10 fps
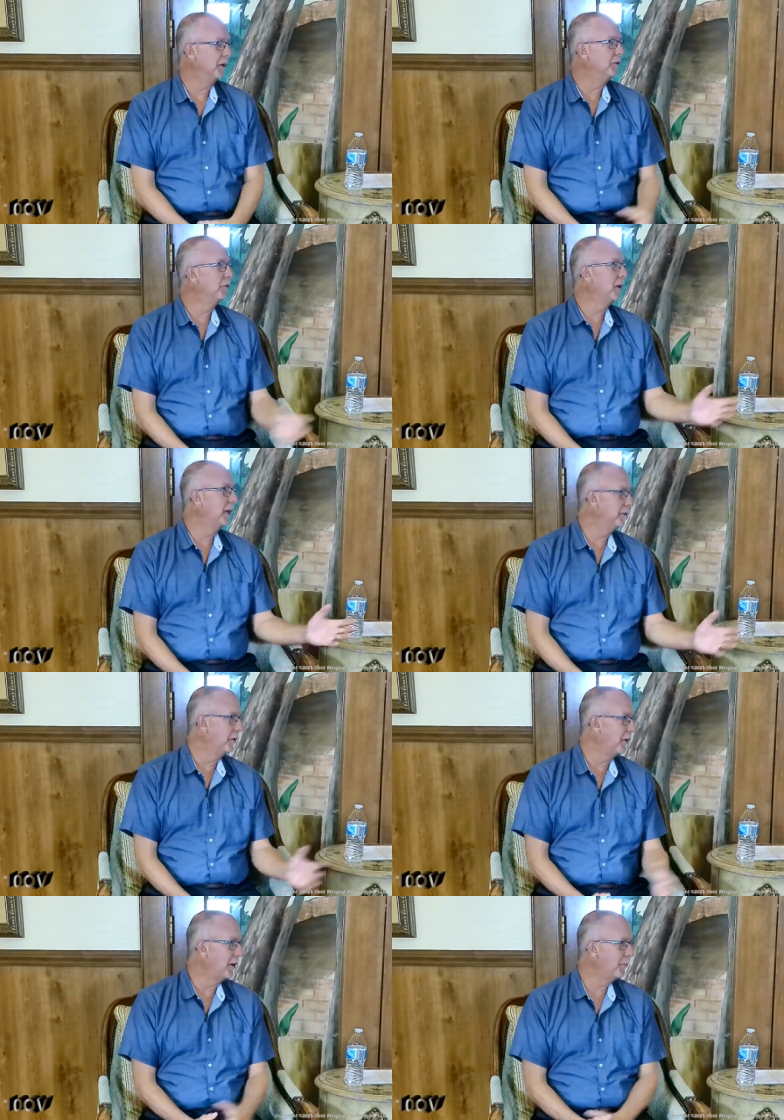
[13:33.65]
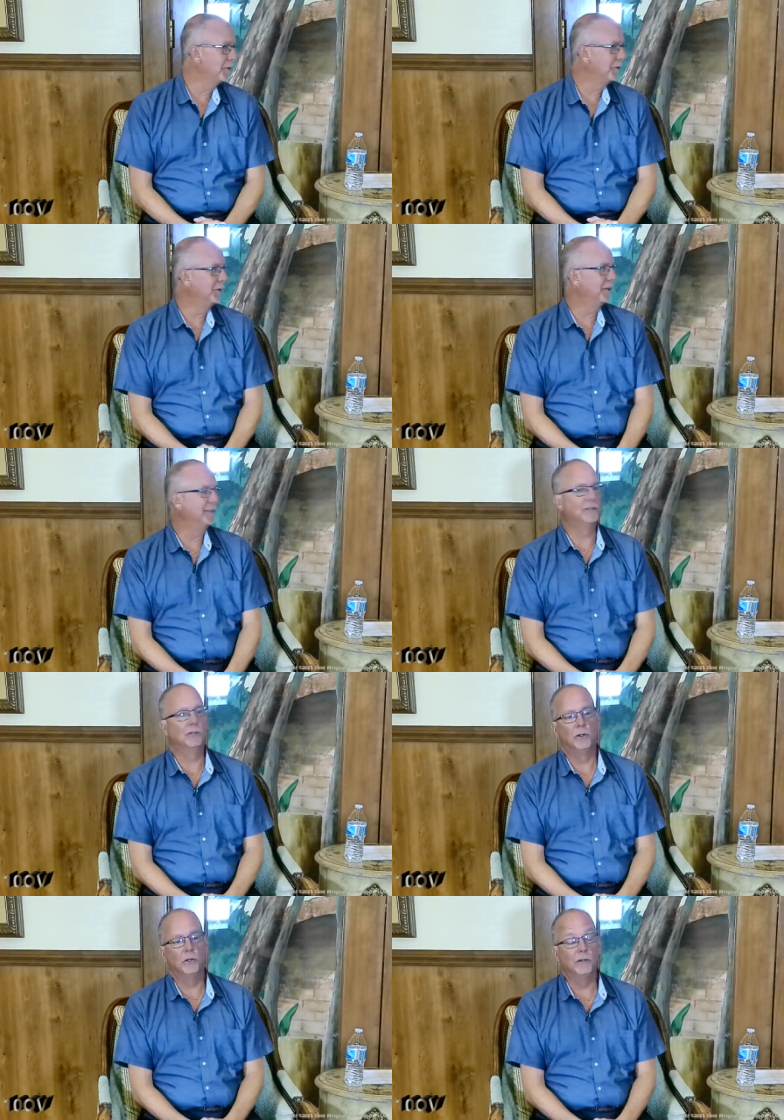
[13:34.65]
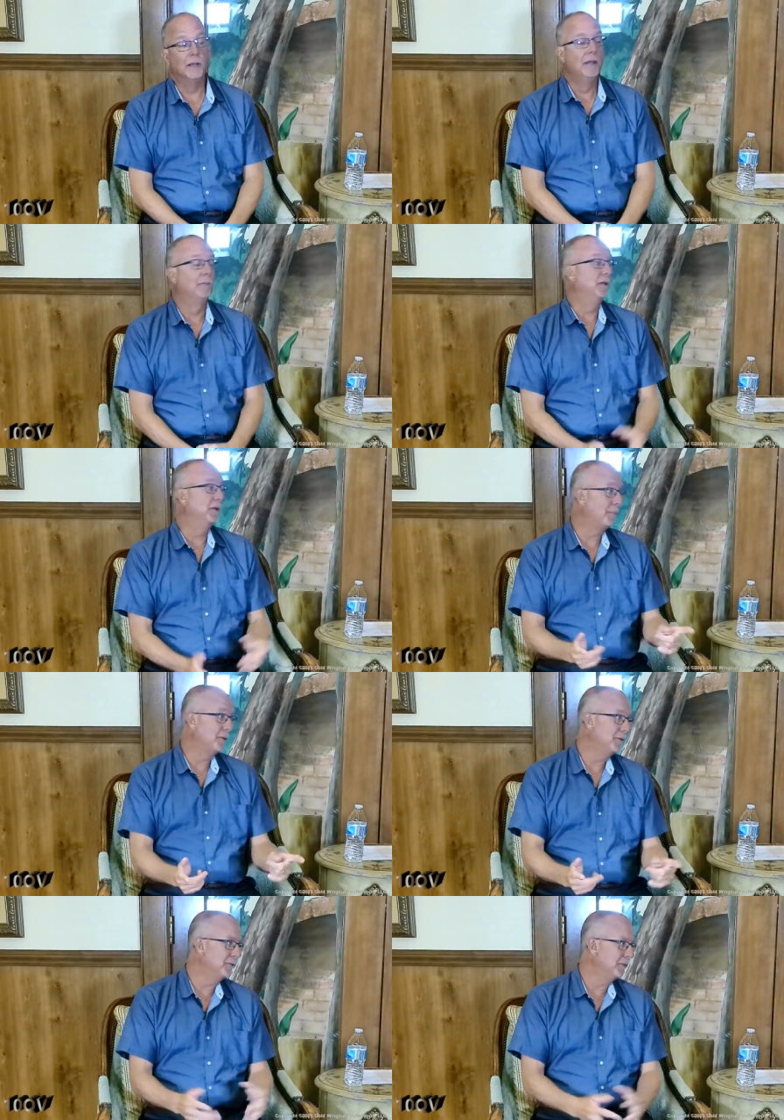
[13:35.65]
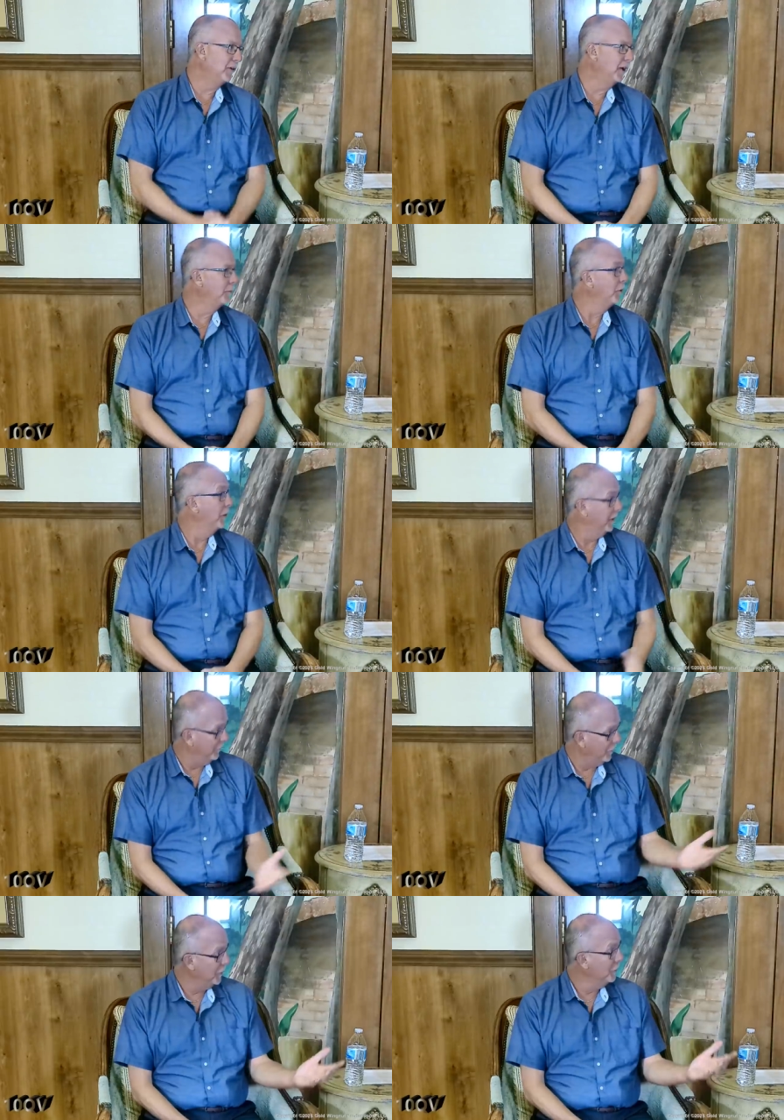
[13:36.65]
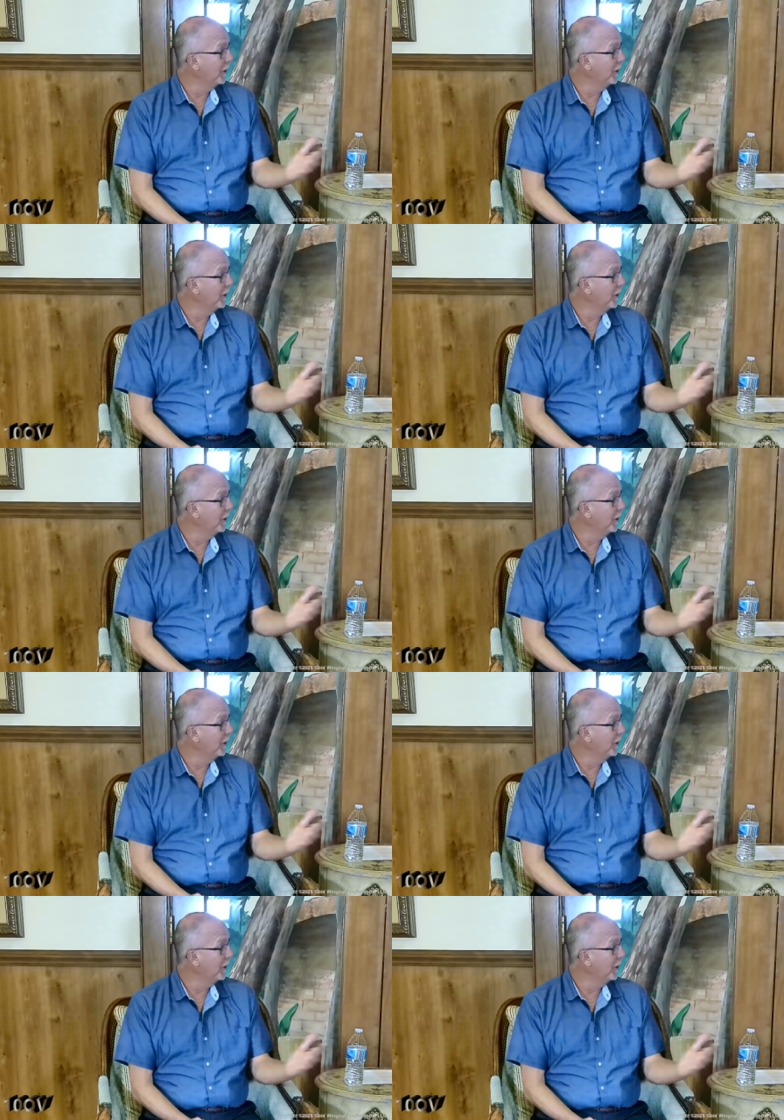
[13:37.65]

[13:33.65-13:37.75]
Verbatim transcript: But you're right, there are opportunities to learn, but the opportunities are available, but you and